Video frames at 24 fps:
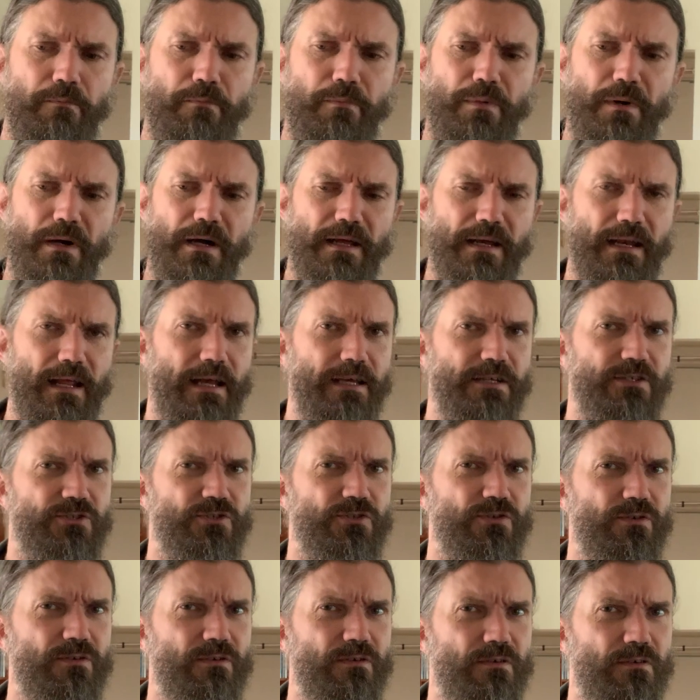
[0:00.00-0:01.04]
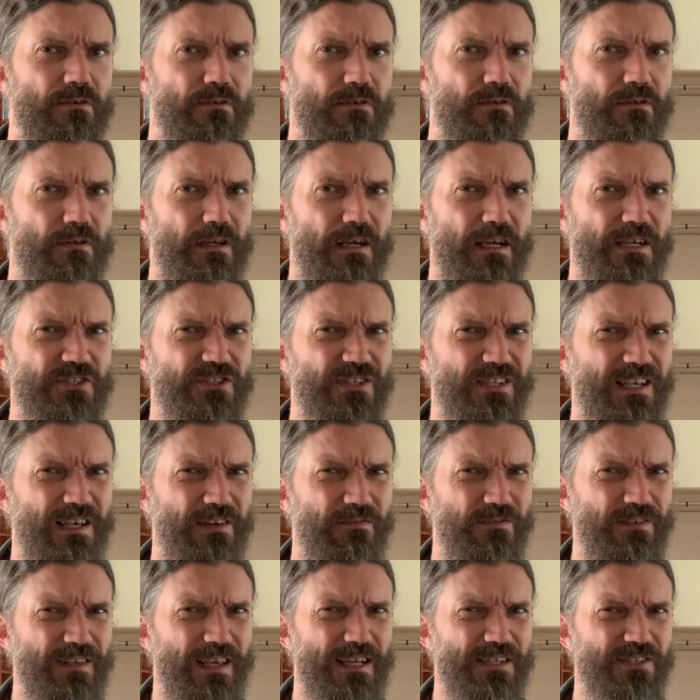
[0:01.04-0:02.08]
But I should
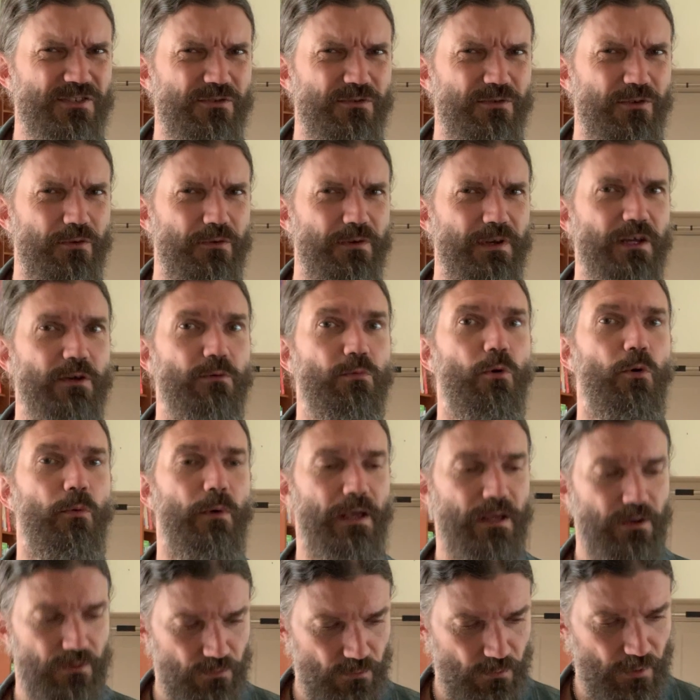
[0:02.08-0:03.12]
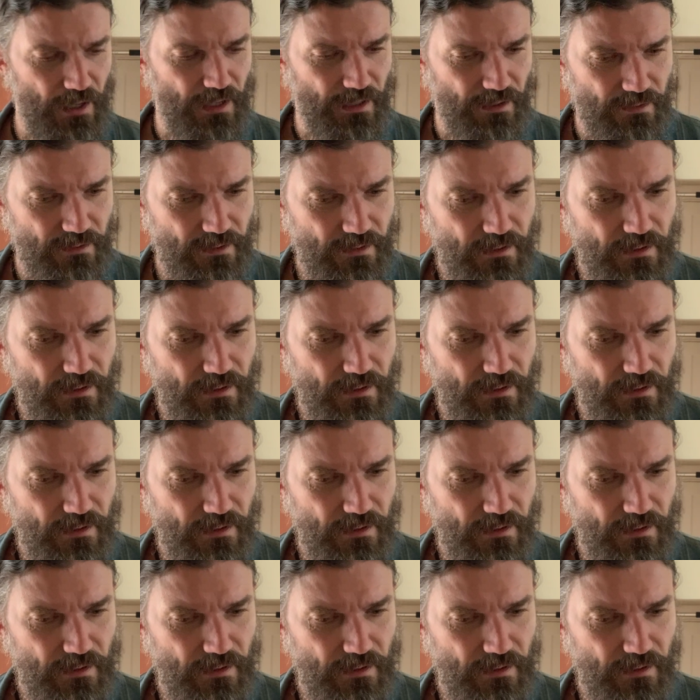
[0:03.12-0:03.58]
give yes or no an equal weight? Right.